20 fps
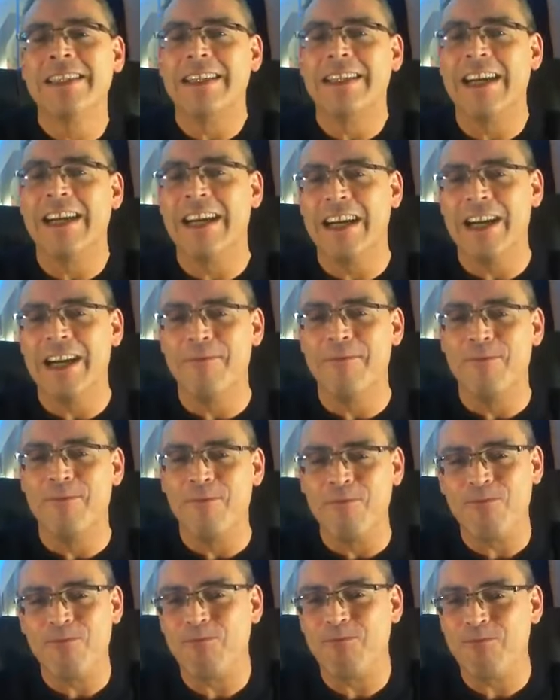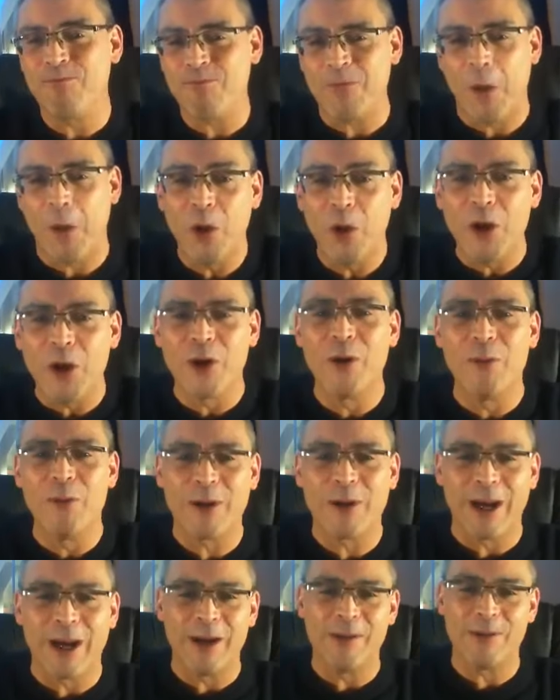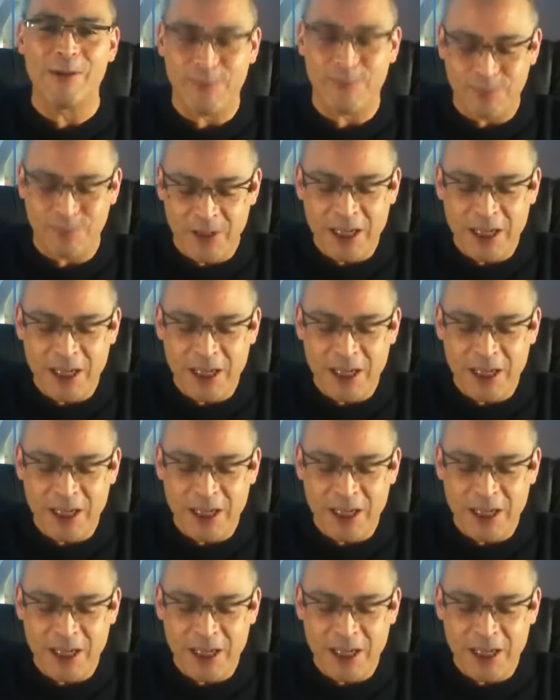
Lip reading: I'm not a normal coach.